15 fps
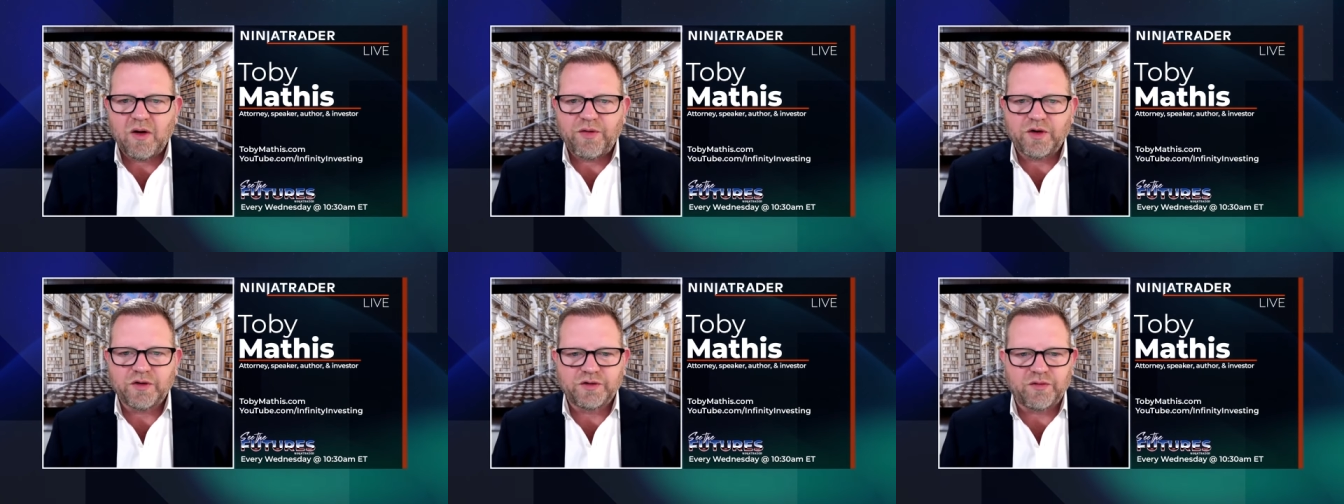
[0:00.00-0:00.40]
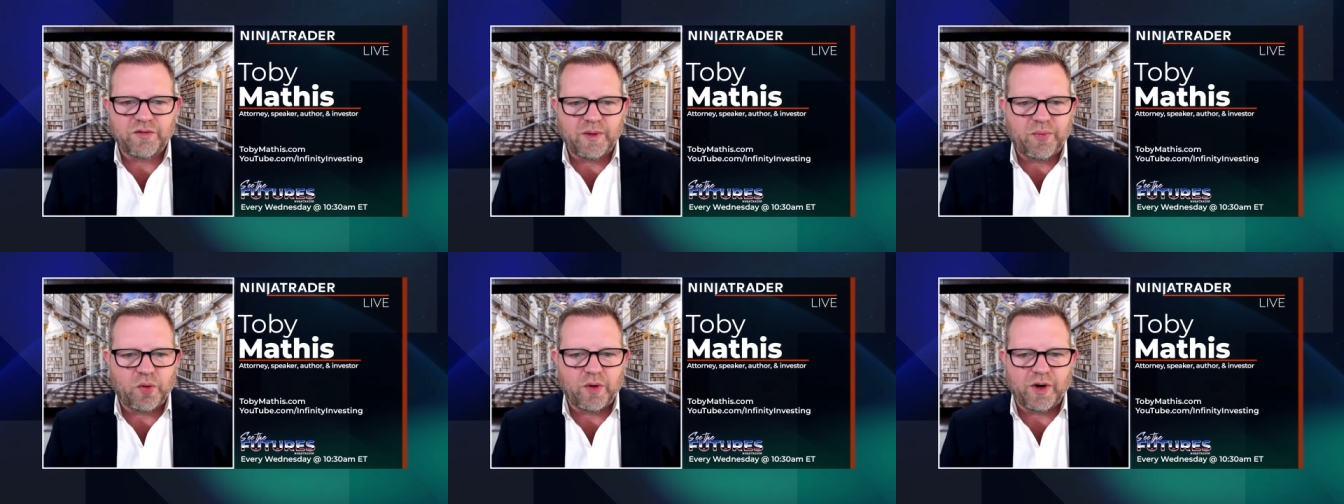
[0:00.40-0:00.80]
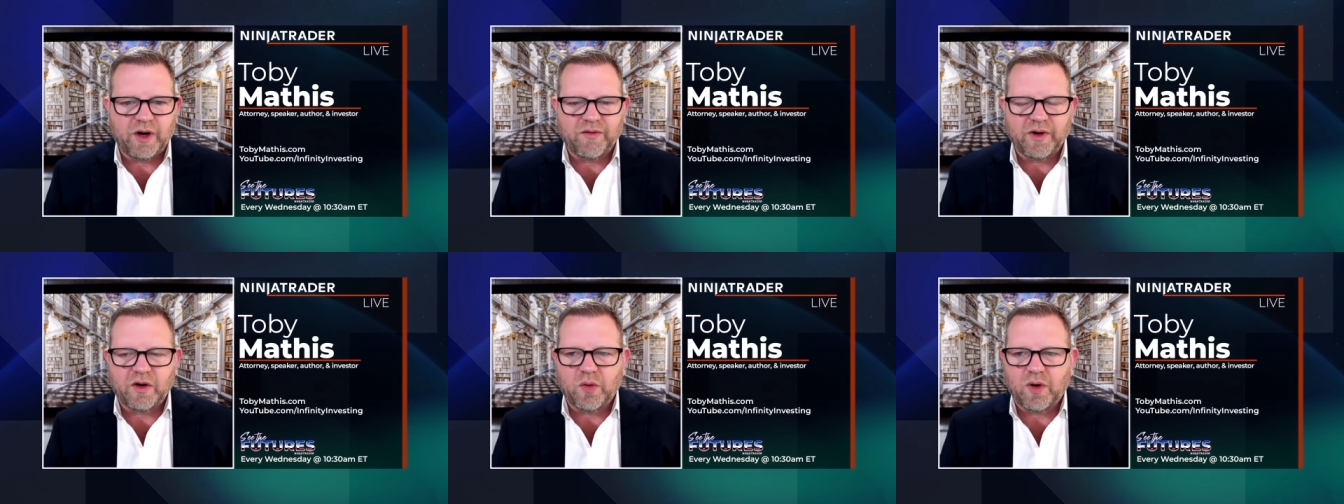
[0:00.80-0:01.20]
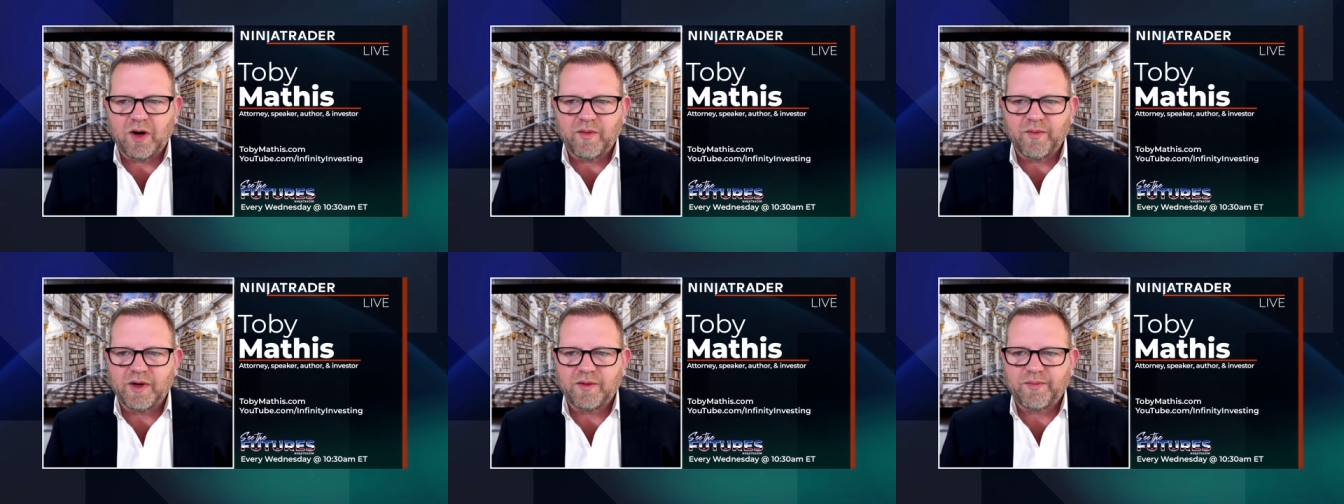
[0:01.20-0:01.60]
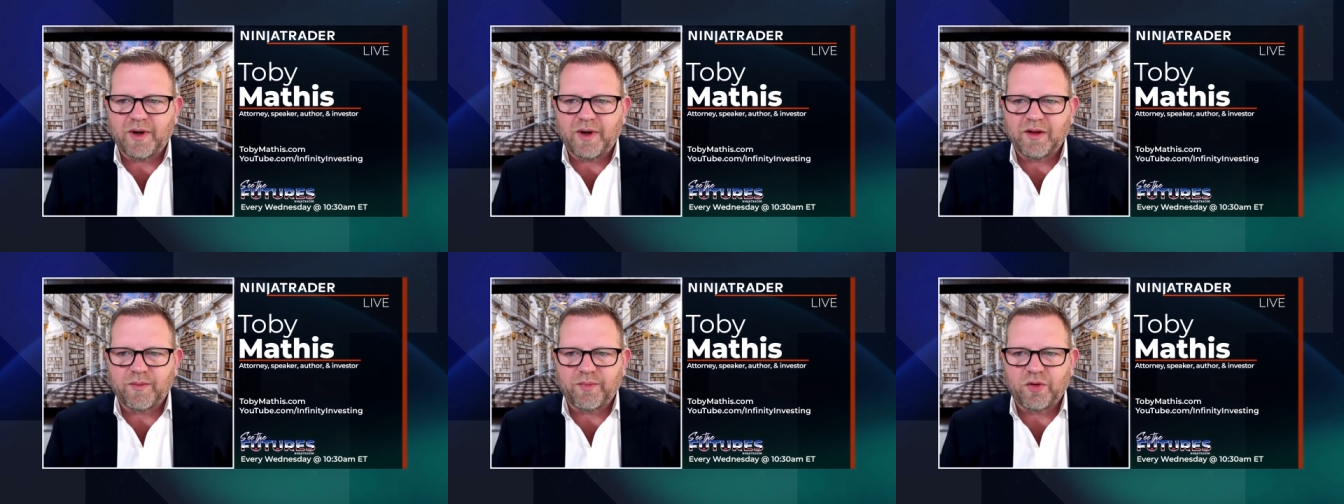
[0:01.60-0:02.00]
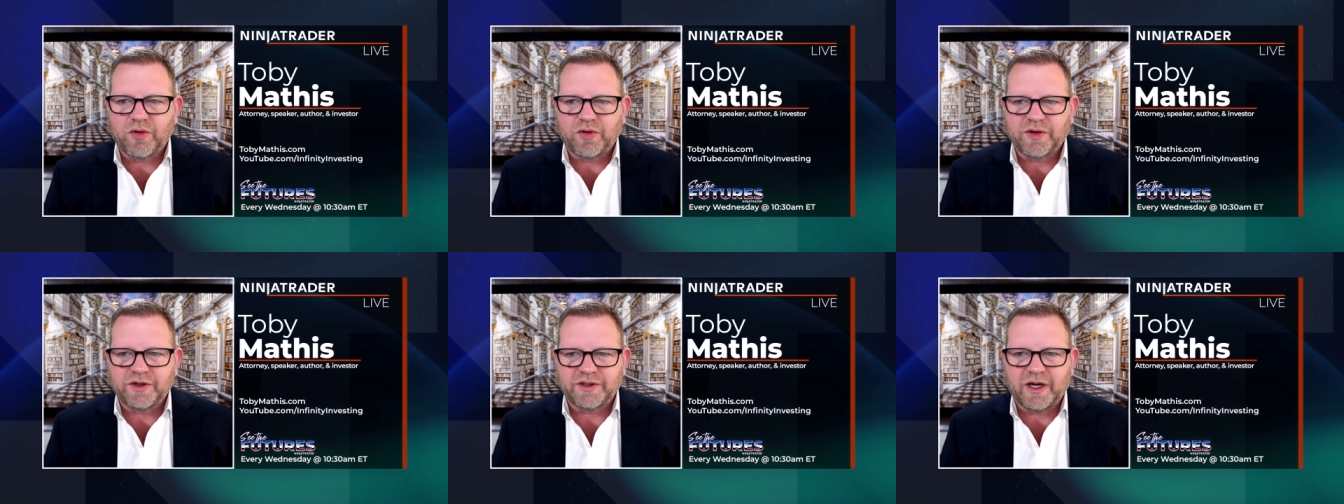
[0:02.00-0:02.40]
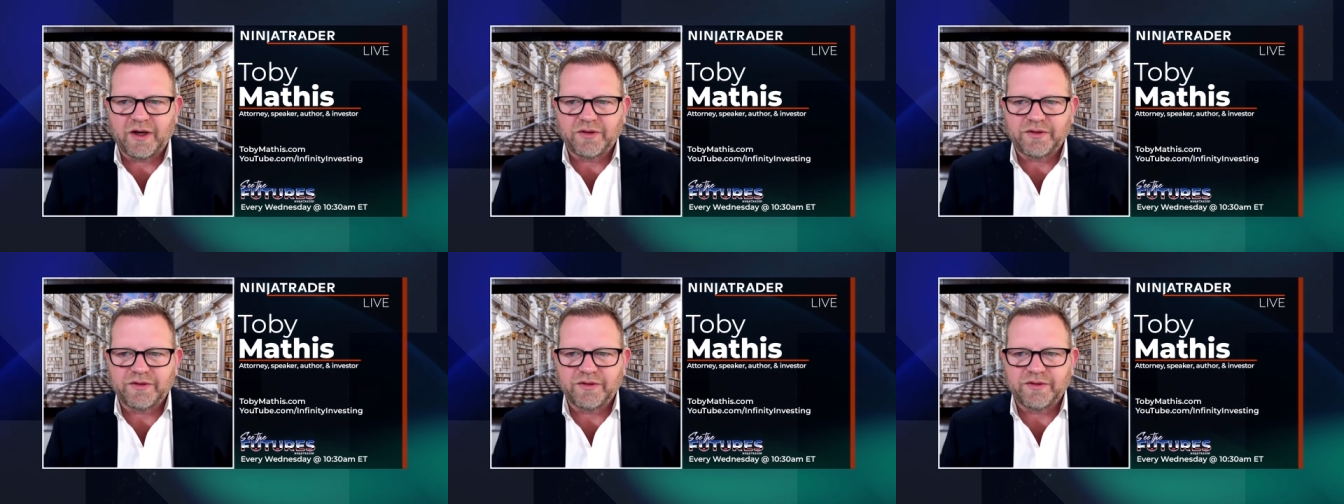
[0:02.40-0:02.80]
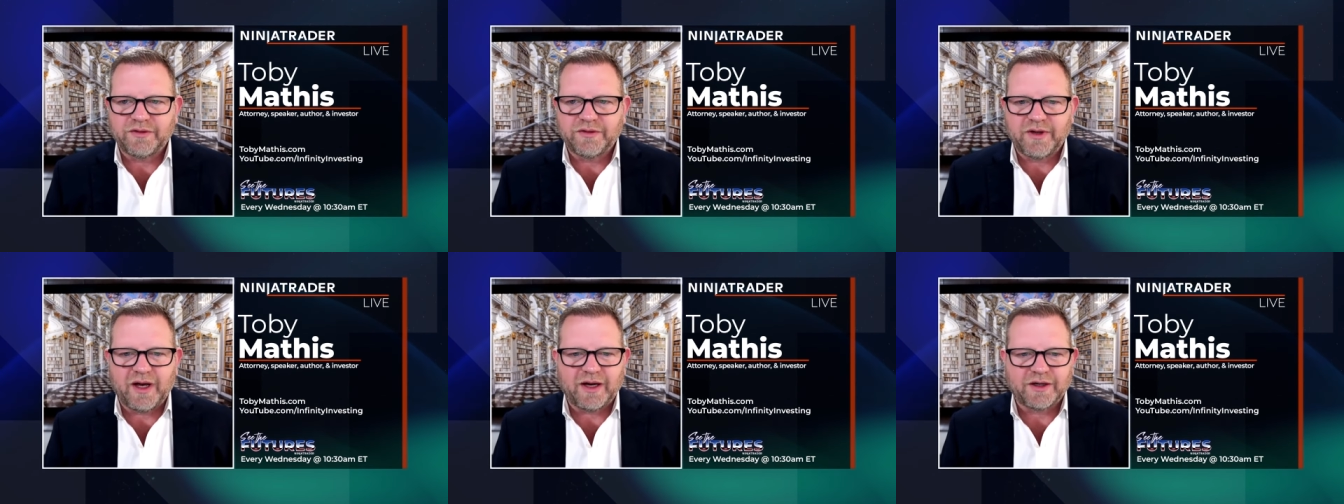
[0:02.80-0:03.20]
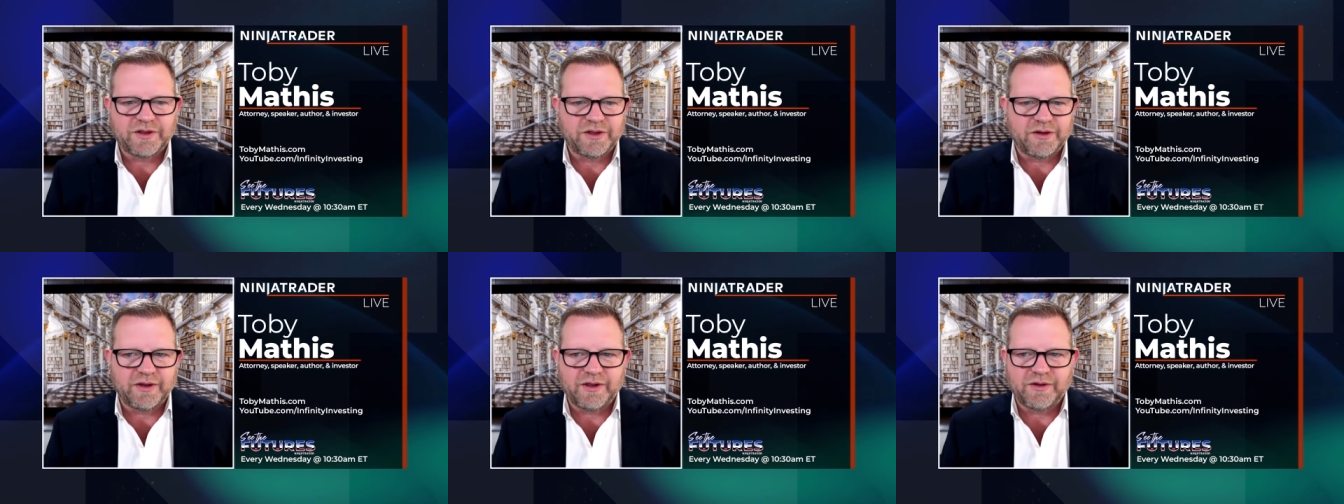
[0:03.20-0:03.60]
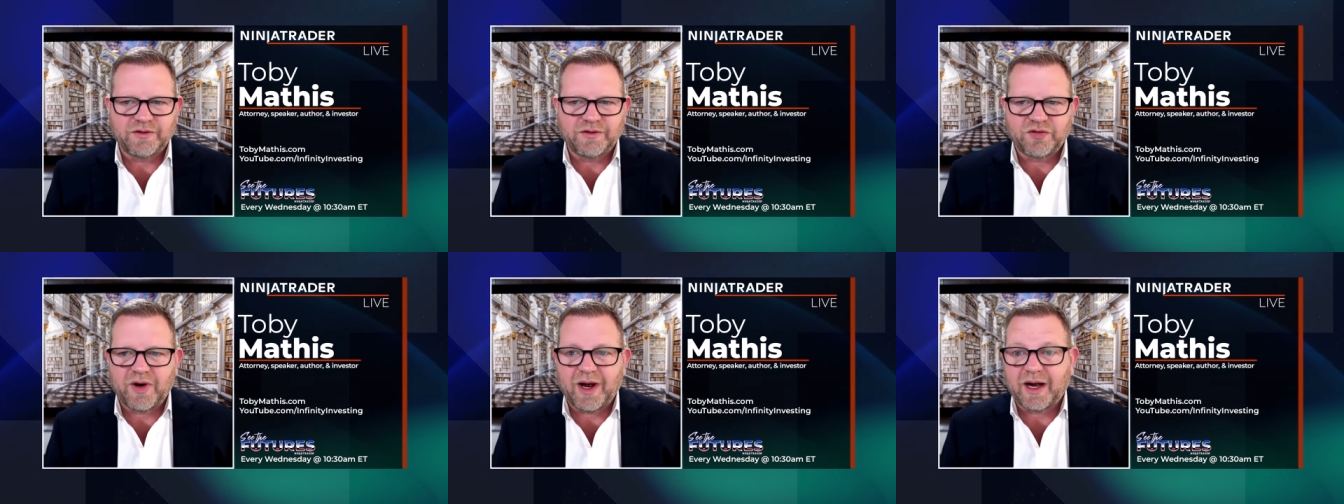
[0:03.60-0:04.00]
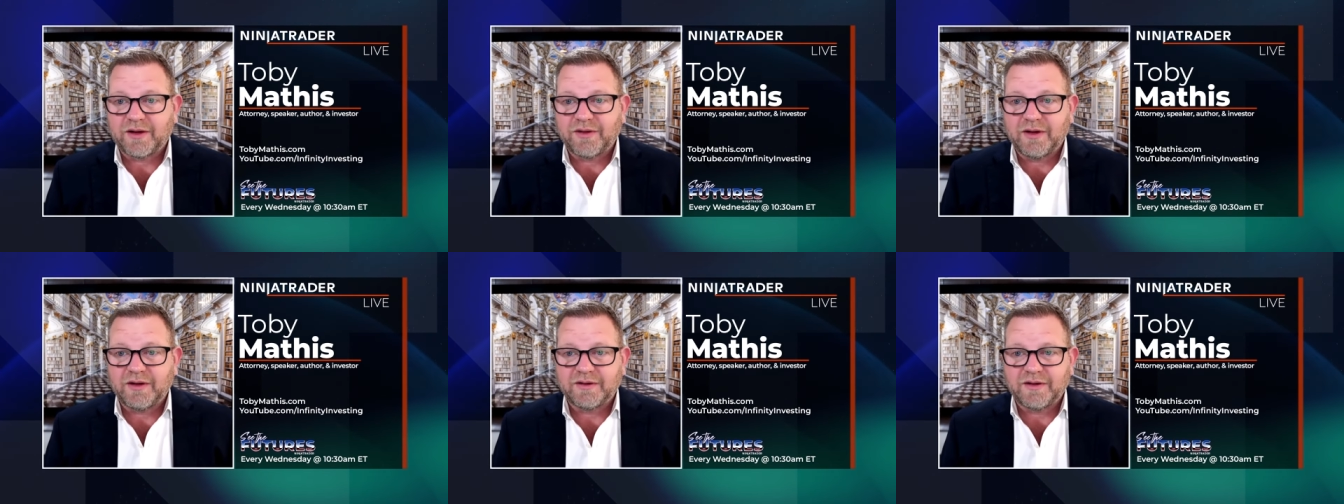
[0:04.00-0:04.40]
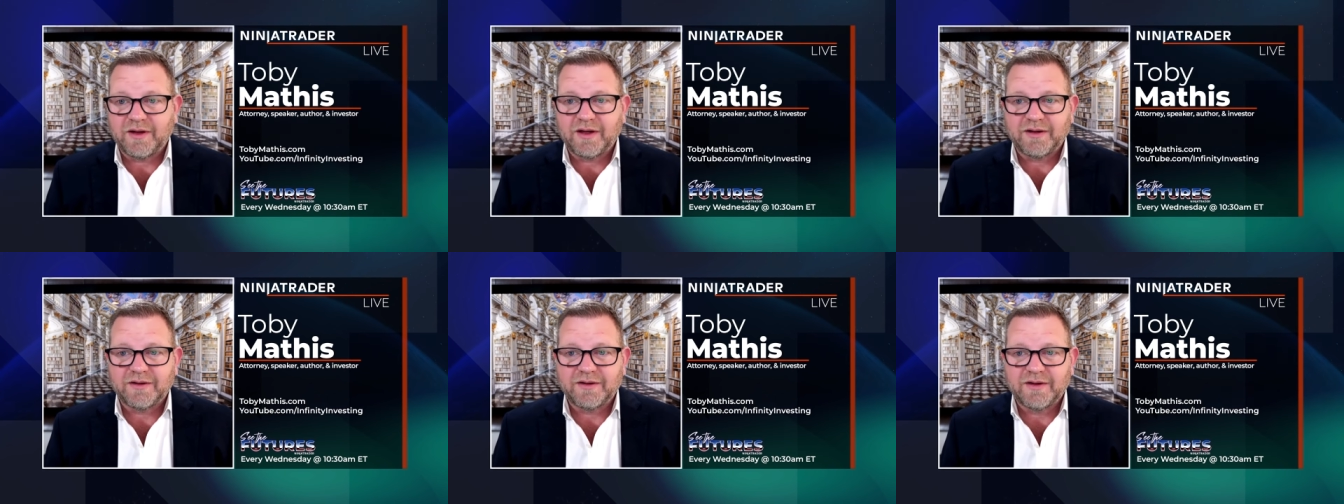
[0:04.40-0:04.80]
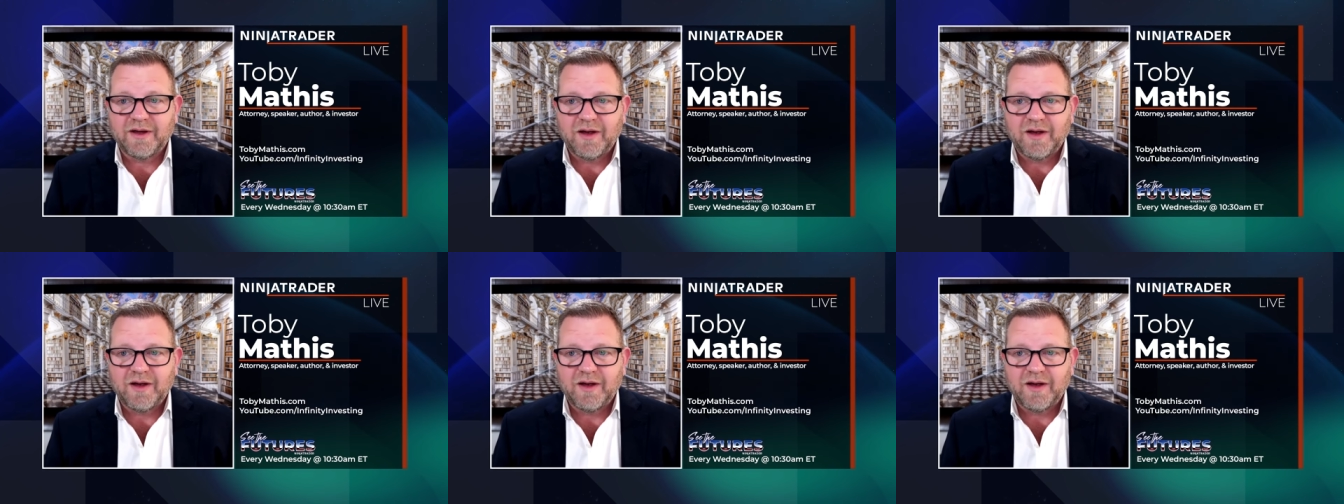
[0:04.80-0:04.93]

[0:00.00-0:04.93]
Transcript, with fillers: there's a reporting requirement by the brokerage houses to actually track these things.